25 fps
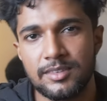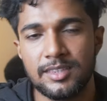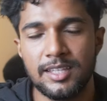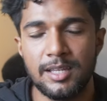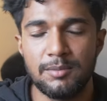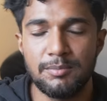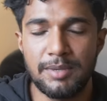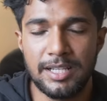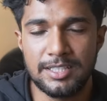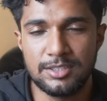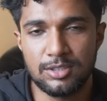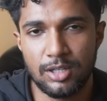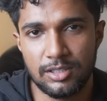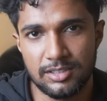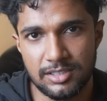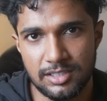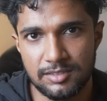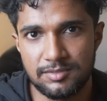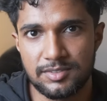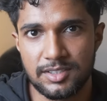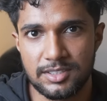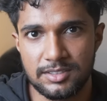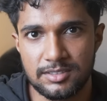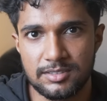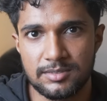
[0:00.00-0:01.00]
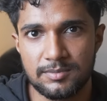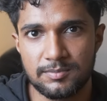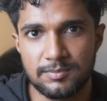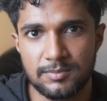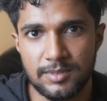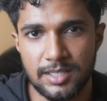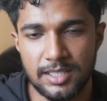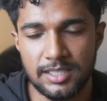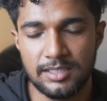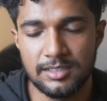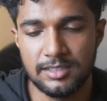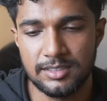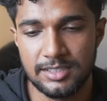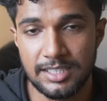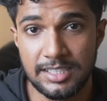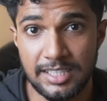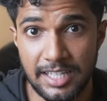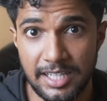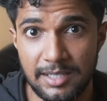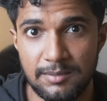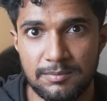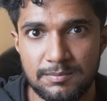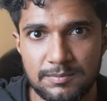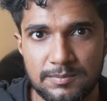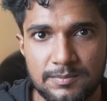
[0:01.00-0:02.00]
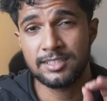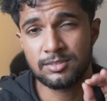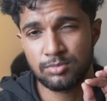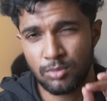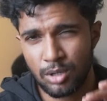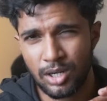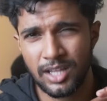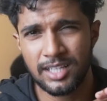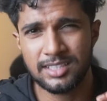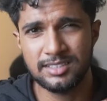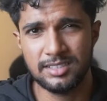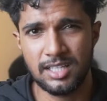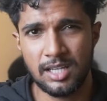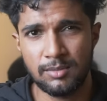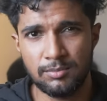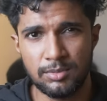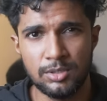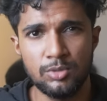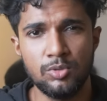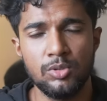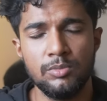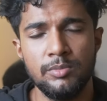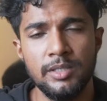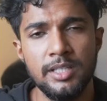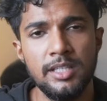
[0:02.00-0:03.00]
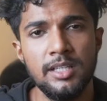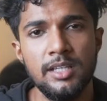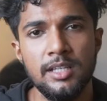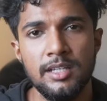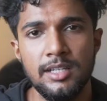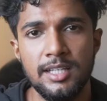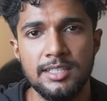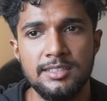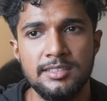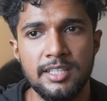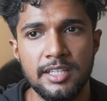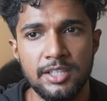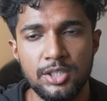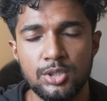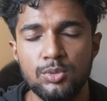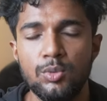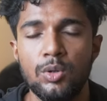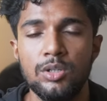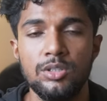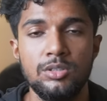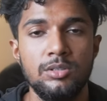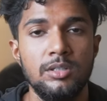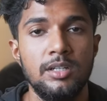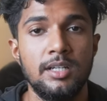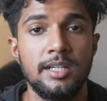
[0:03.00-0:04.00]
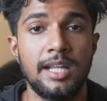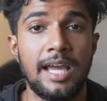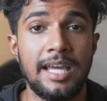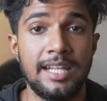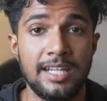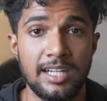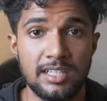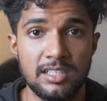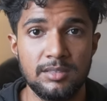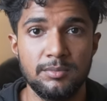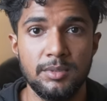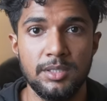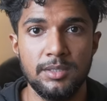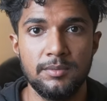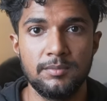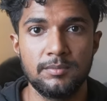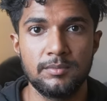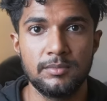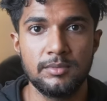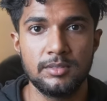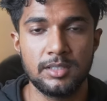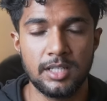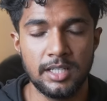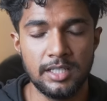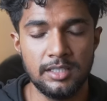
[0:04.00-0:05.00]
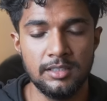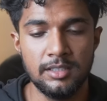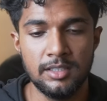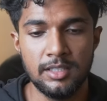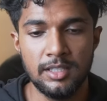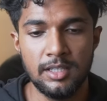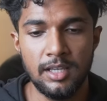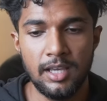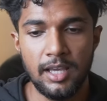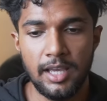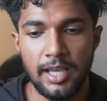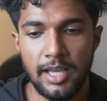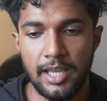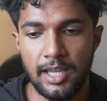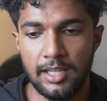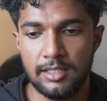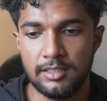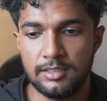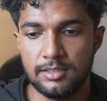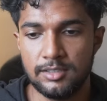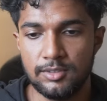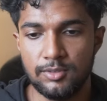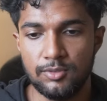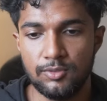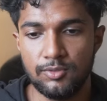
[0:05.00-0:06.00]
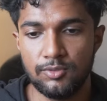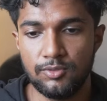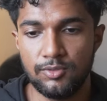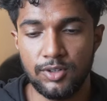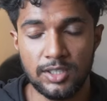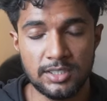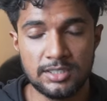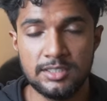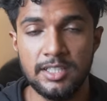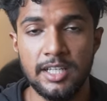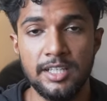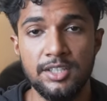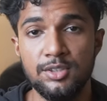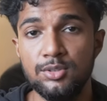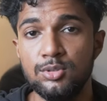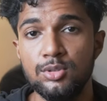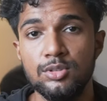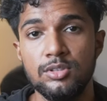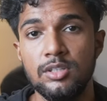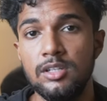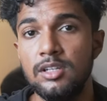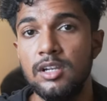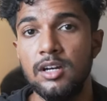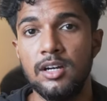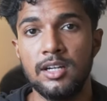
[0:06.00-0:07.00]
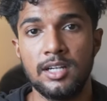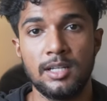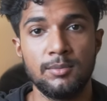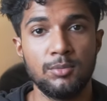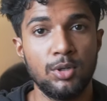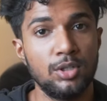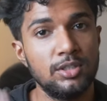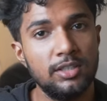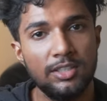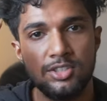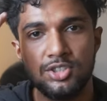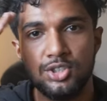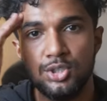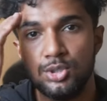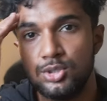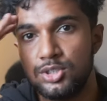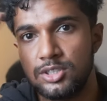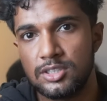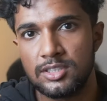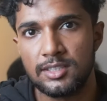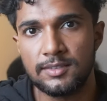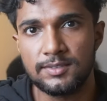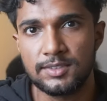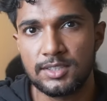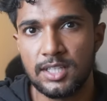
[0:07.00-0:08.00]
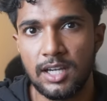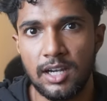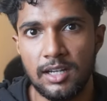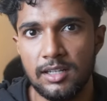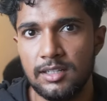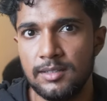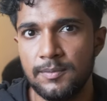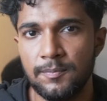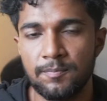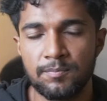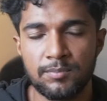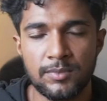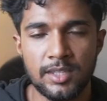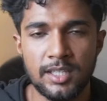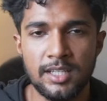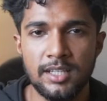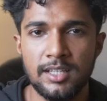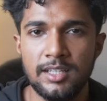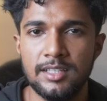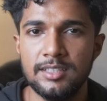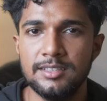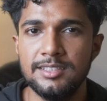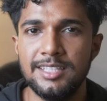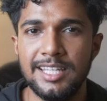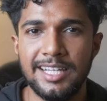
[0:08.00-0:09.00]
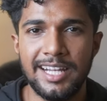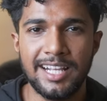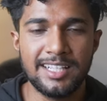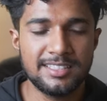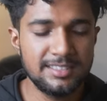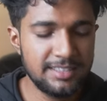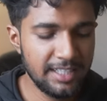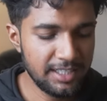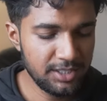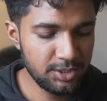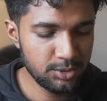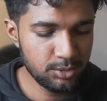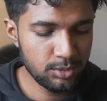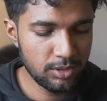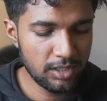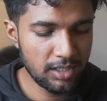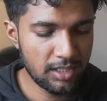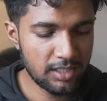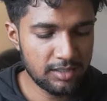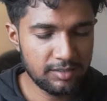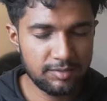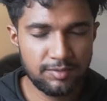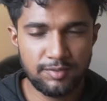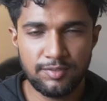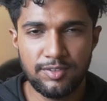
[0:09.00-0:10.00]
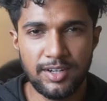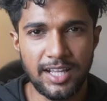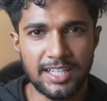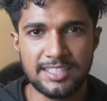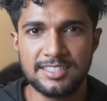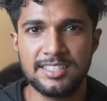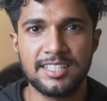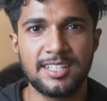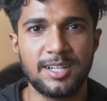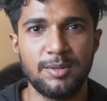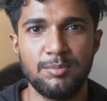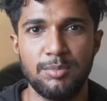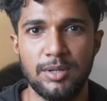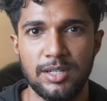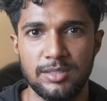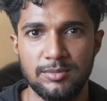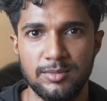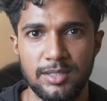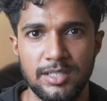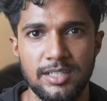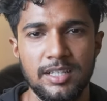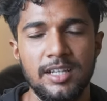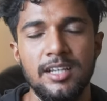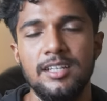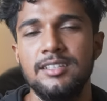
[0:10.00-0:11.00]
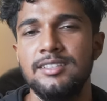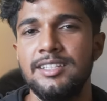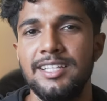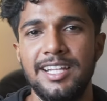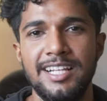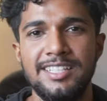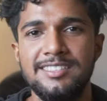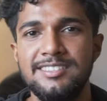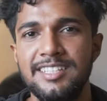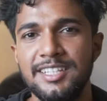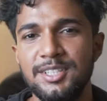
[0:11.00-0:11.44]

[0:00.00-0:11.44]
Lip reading: that makes all the difference, right? The time. A small example would be, let's say you want to learn anatomy, right? And first day you learn about the sutures of skull. The next day you learn flexor compartment. The next